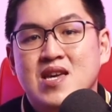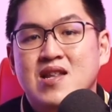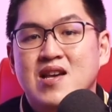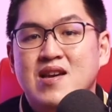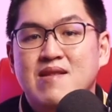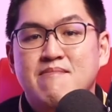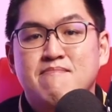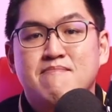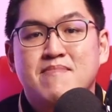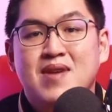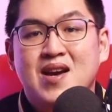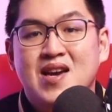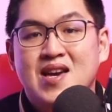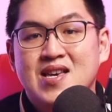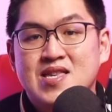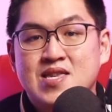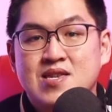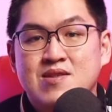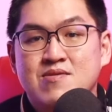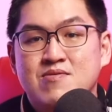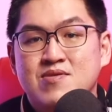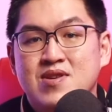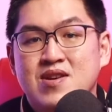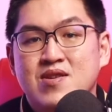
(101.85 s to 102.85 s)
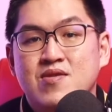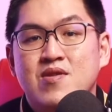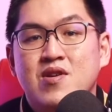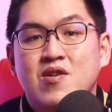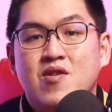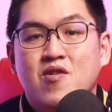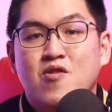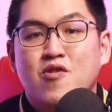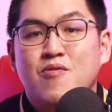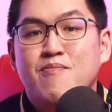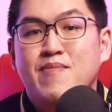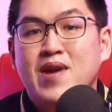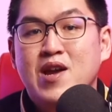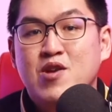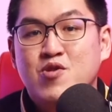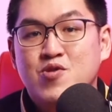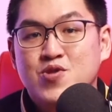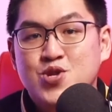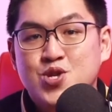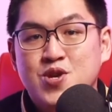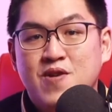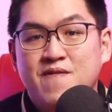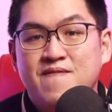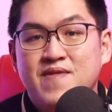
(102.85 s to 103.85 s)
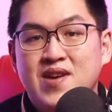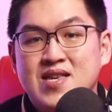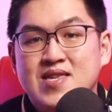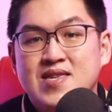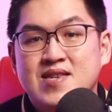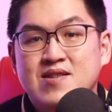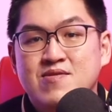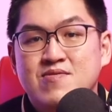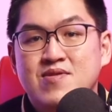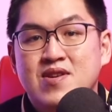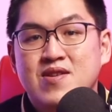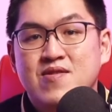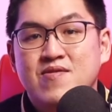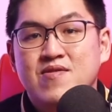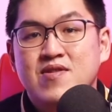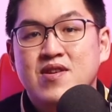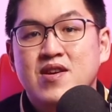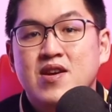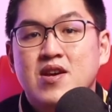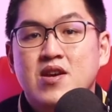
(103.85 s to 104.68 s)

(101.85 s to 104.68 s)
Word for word: like MySQL or Microsoft SQL.